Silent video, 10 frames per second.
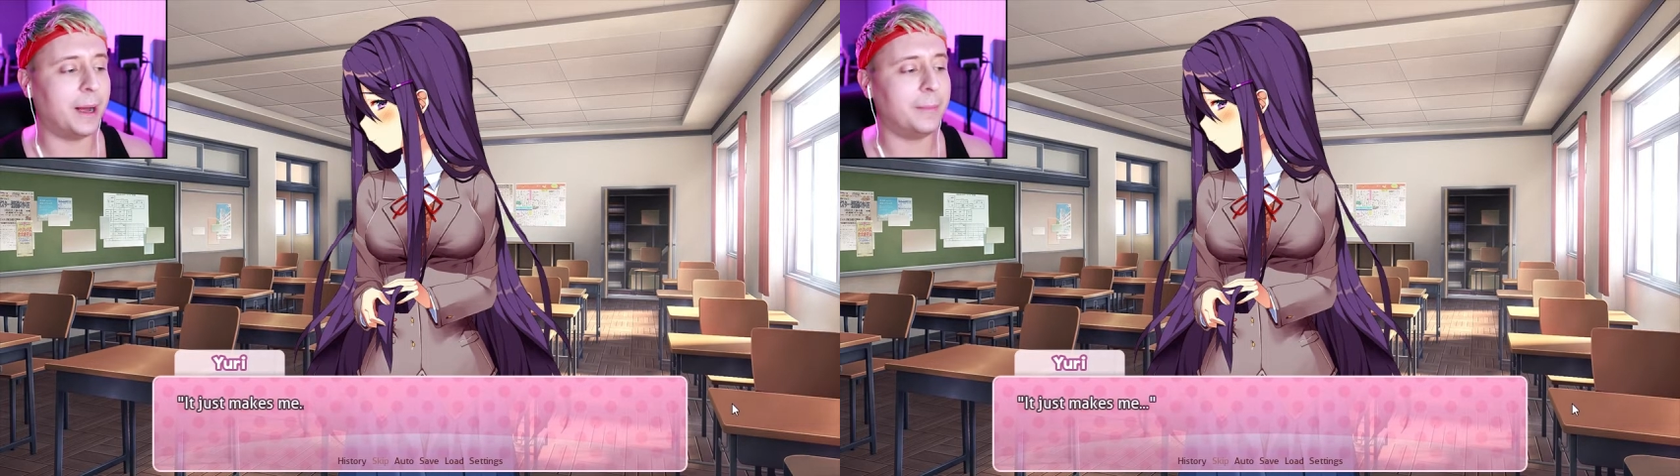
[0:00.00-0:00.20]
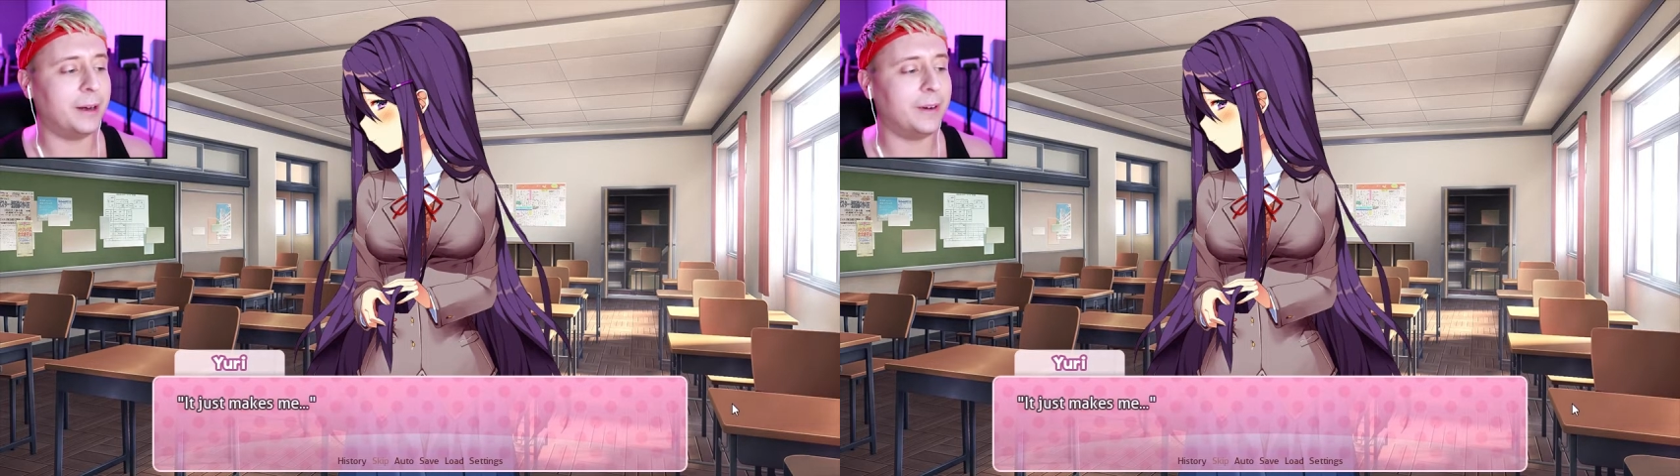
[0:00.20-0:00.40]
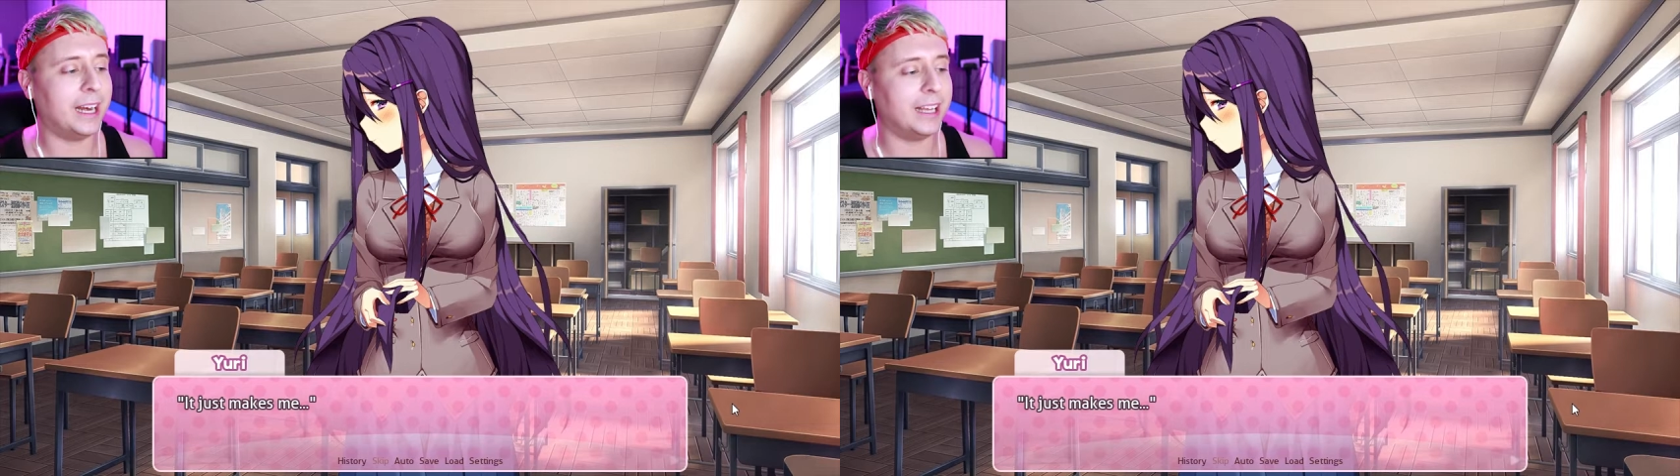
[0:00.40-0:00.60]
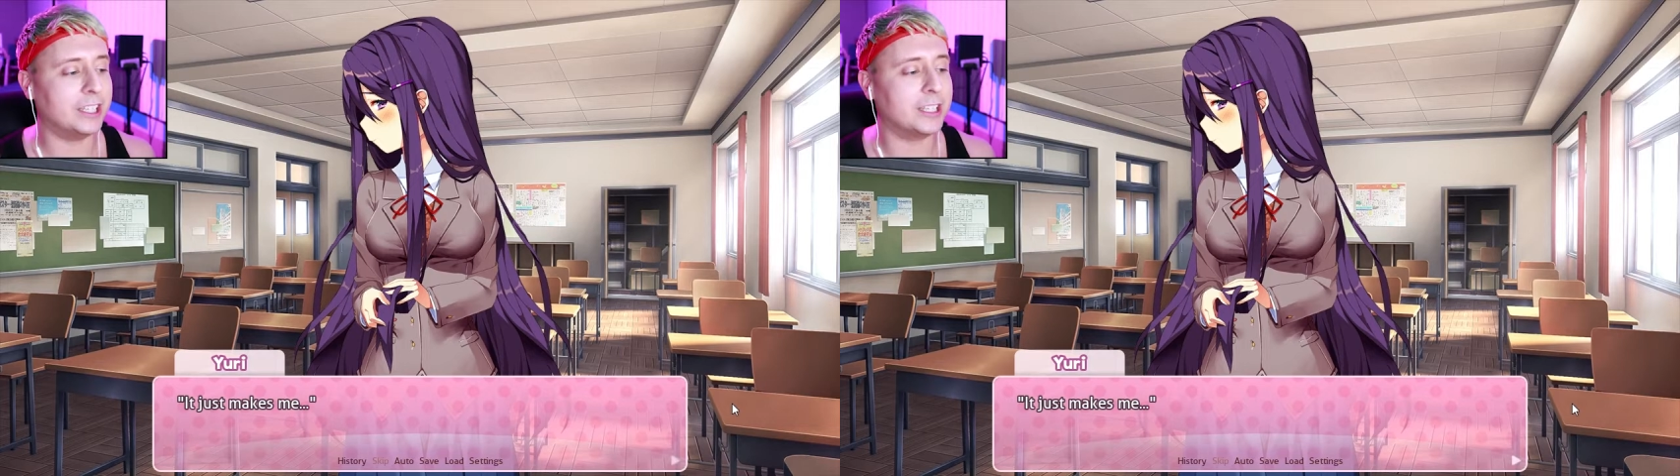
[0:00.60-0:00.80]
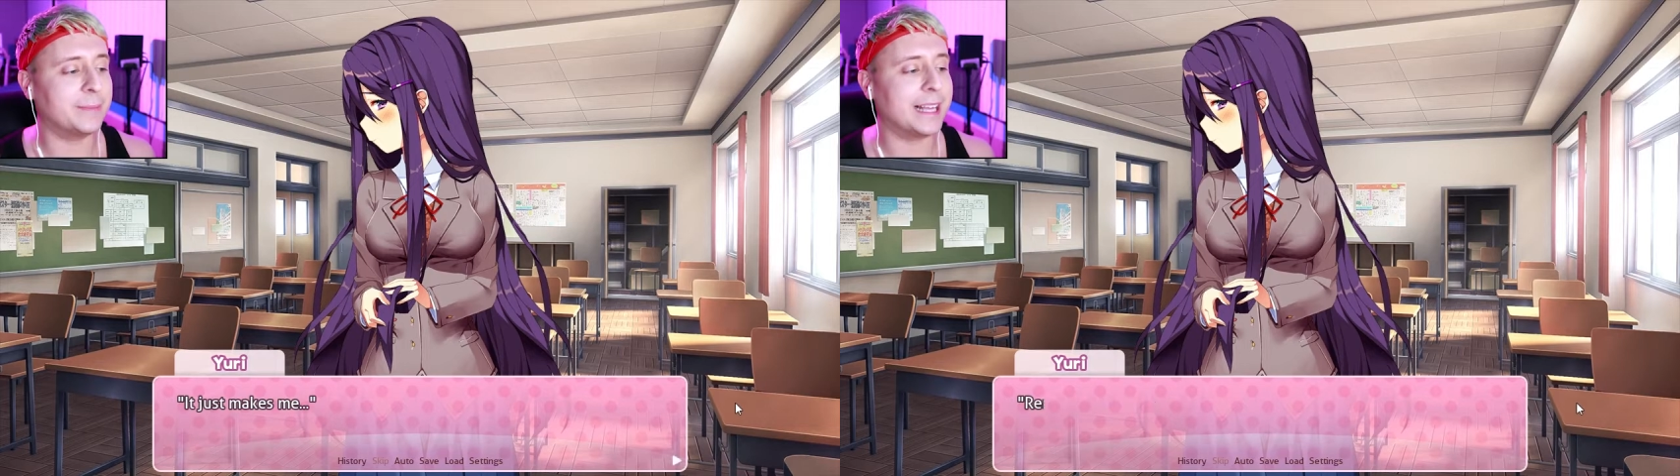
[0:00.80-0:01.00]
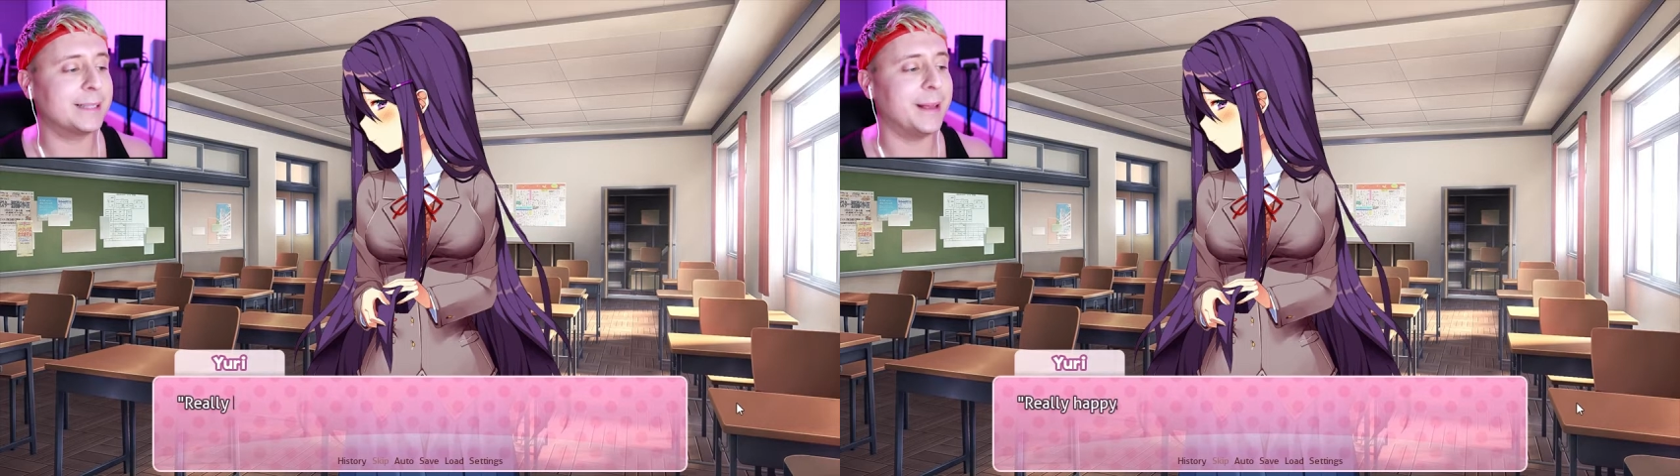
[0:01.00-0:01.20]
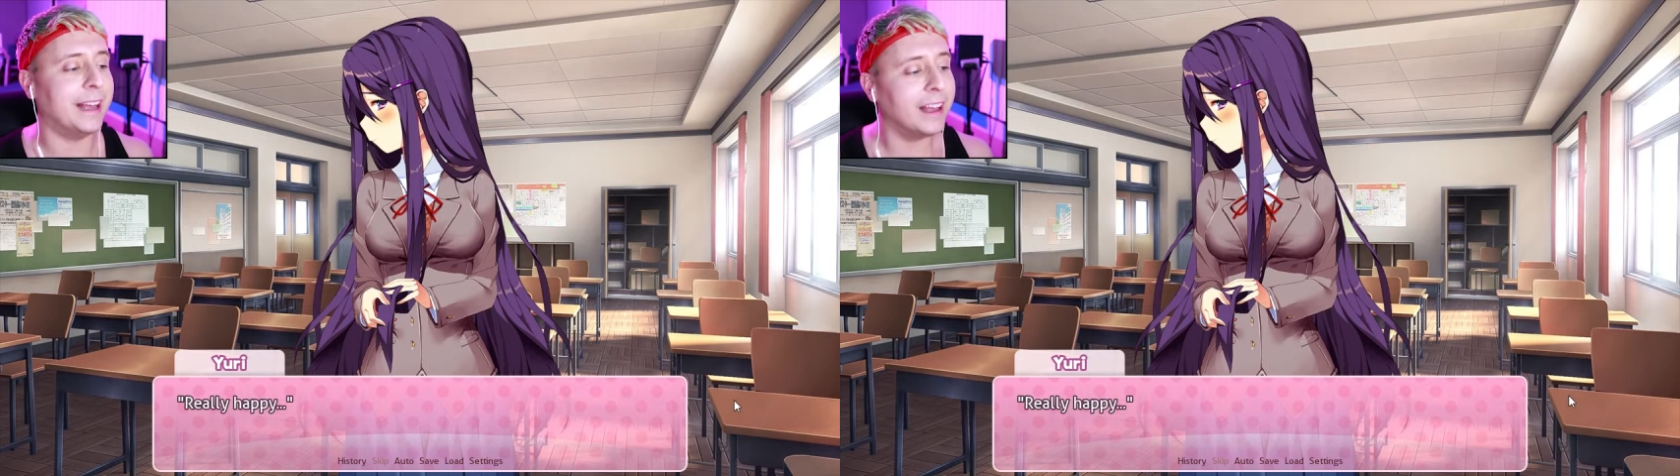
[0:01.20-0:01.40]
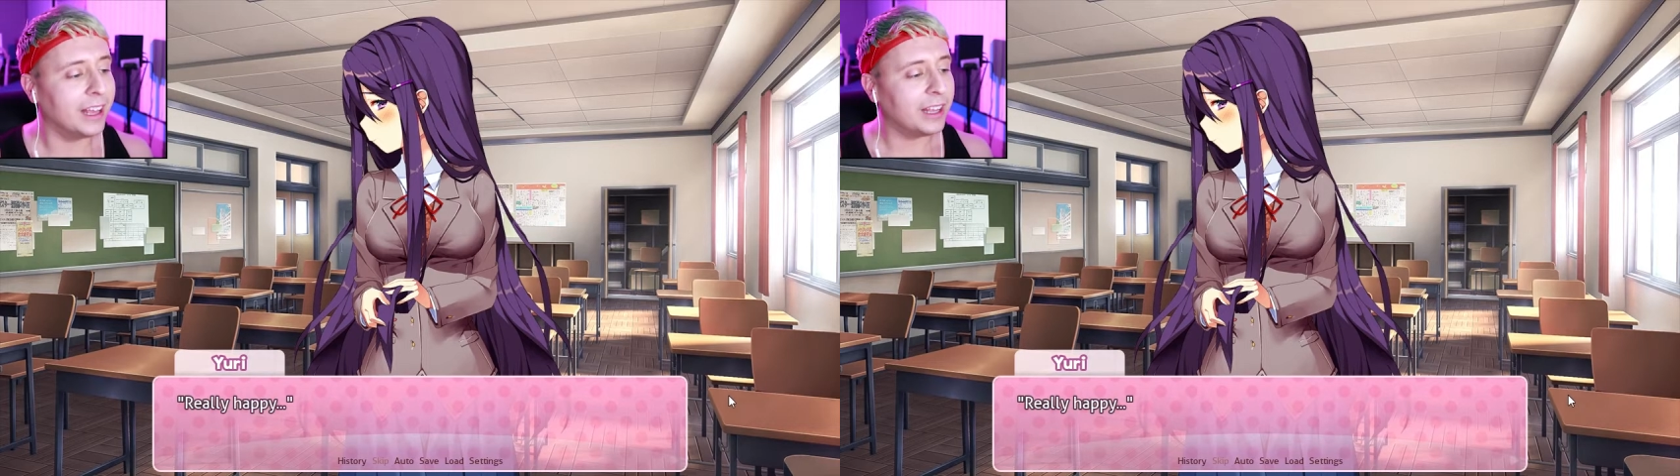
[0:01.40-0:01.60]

by my writing, it just makes me